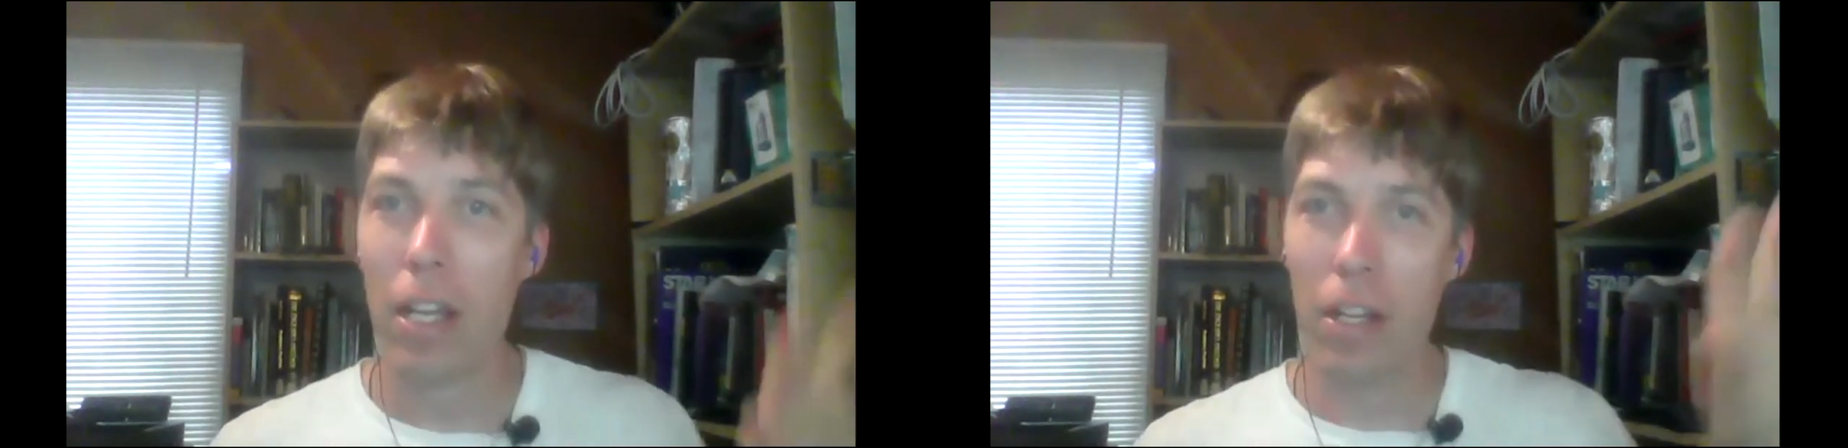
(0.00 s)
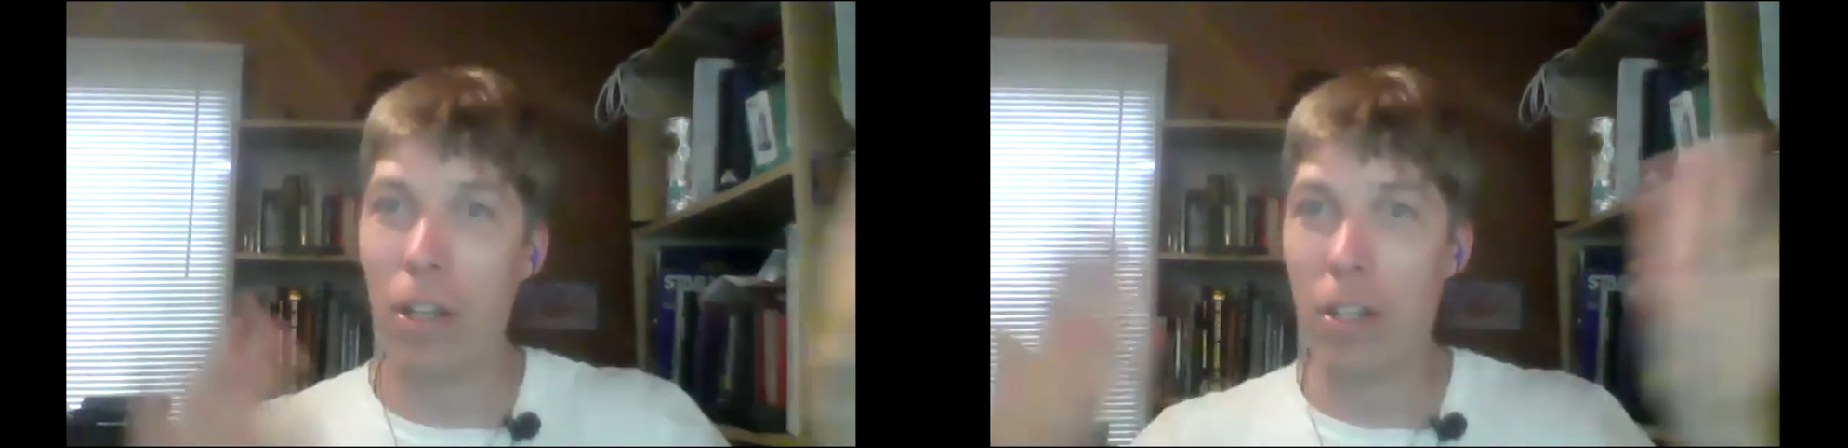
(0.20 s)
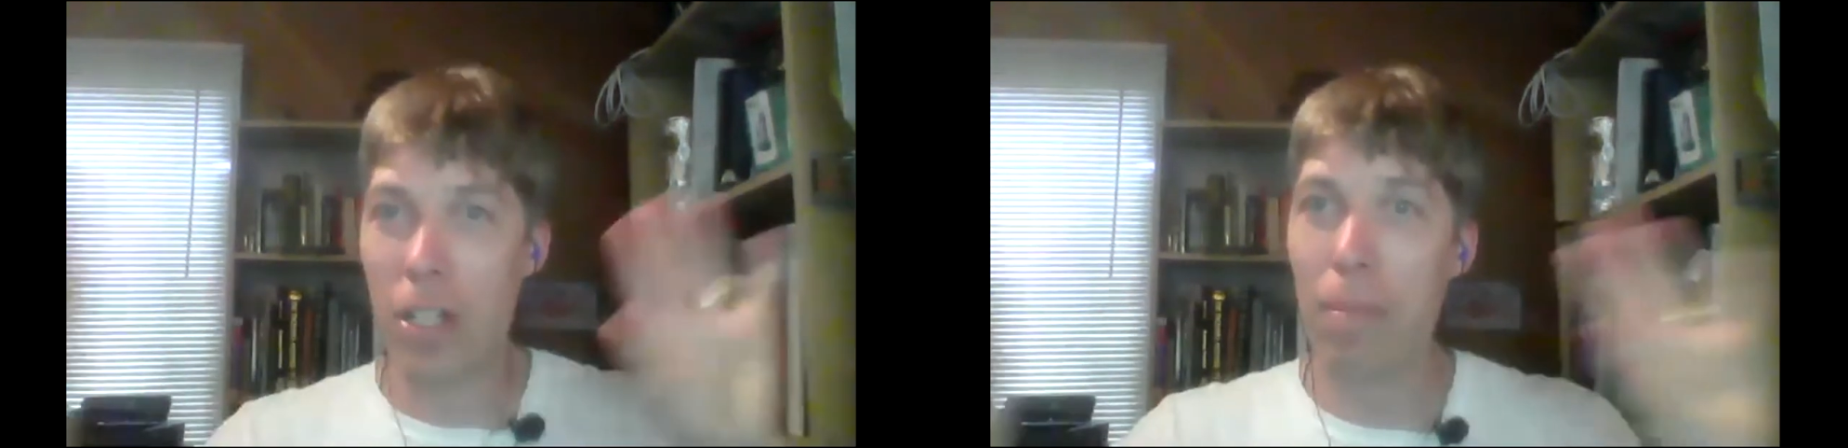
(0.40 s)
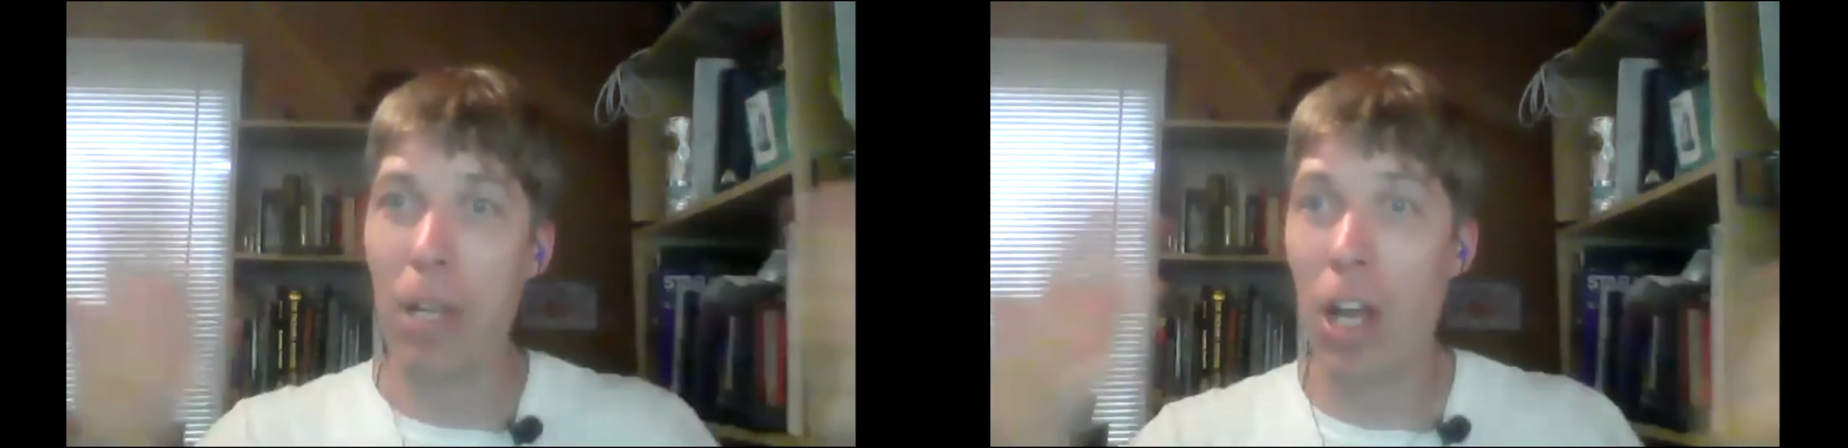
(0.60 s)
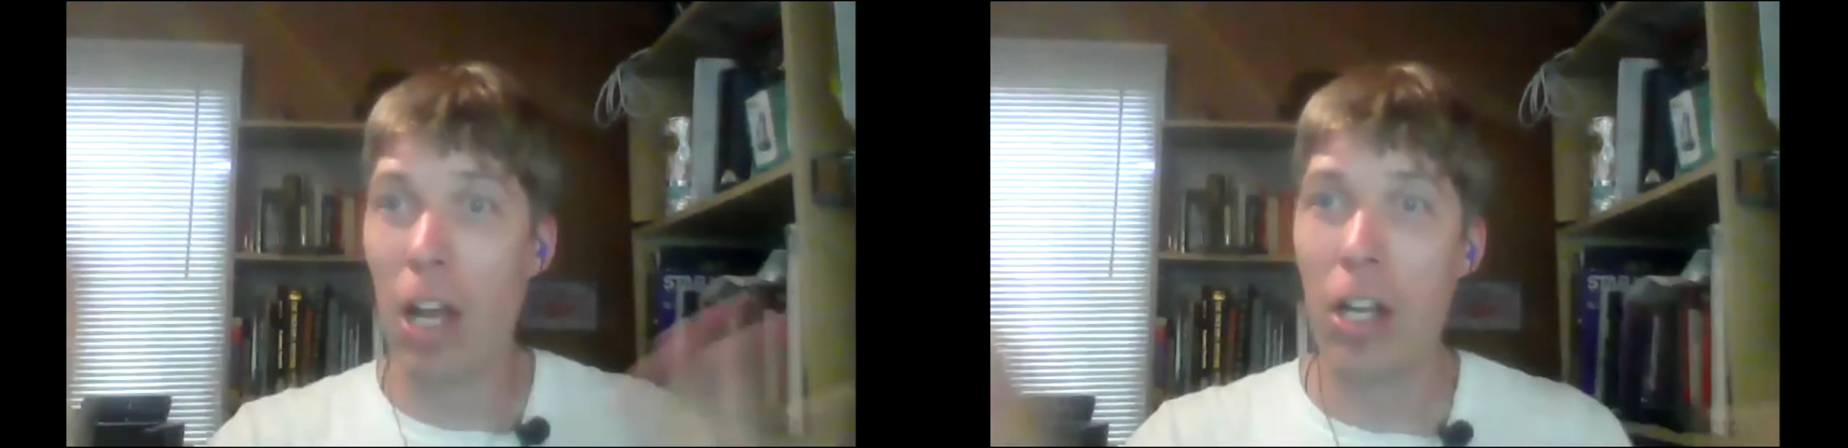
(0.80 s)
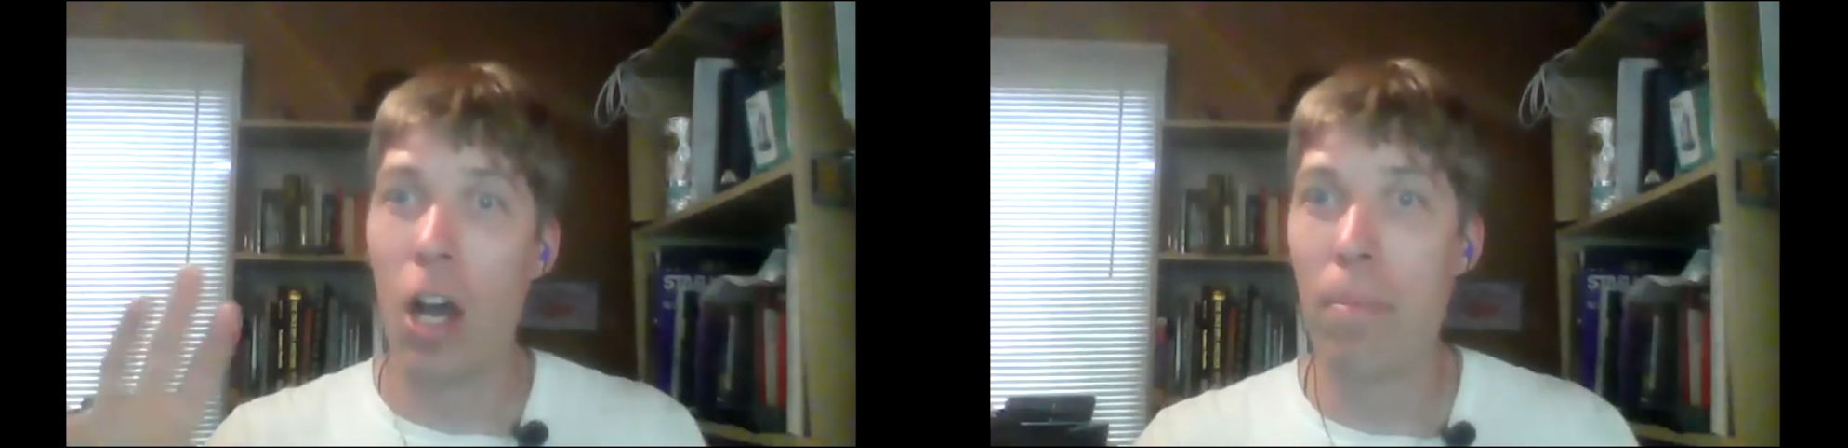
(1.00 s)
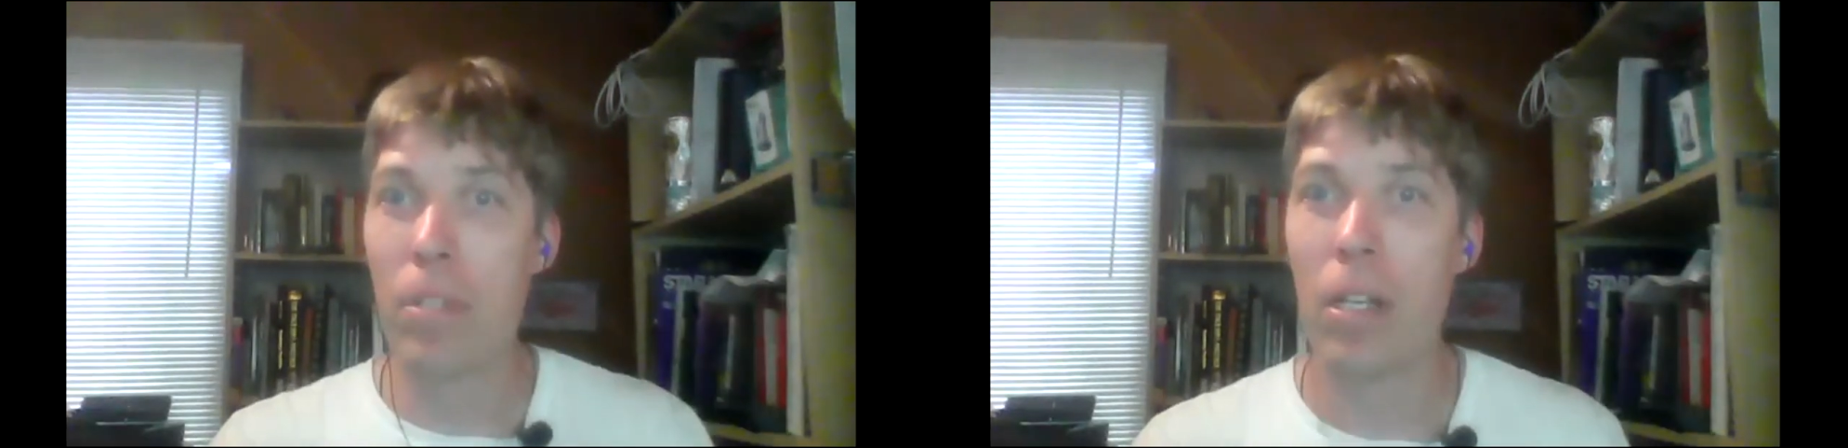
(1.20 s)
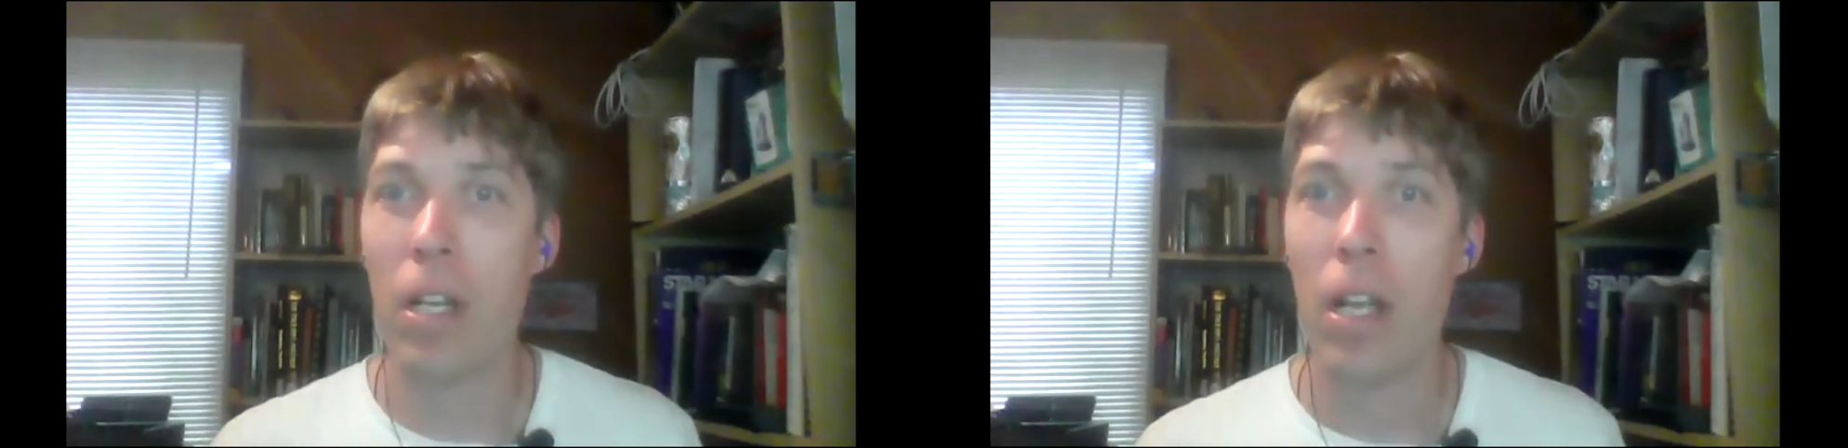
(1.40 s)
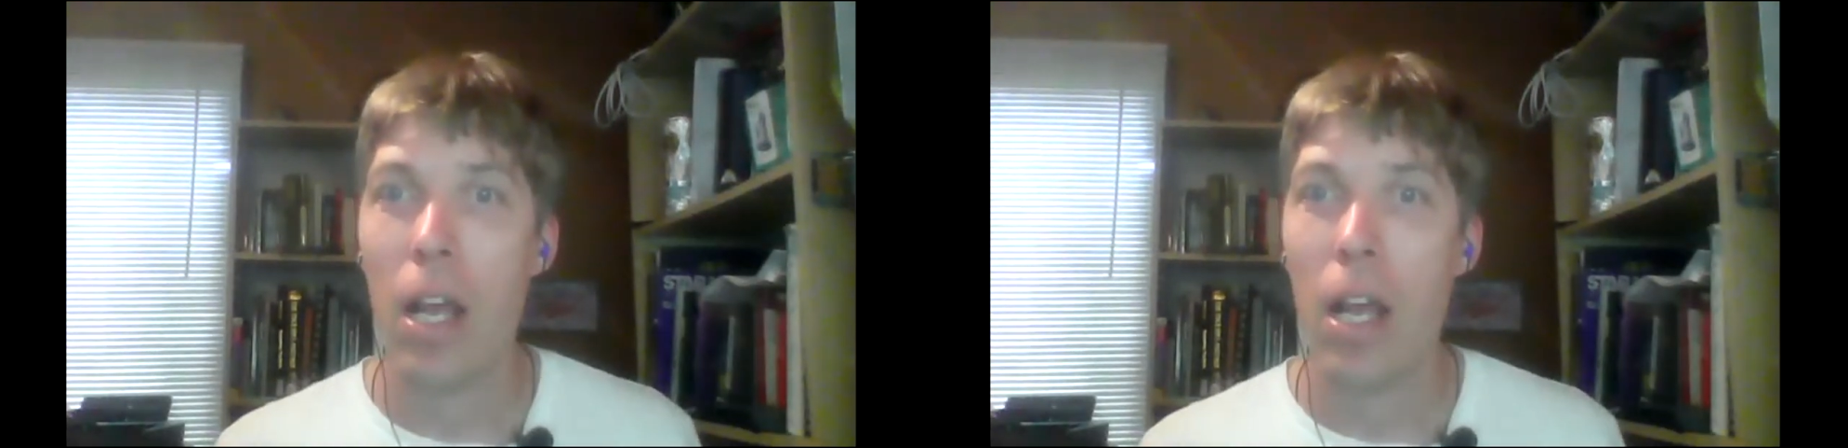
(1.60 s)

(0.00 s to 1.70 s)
There's going to be a lot of knobs and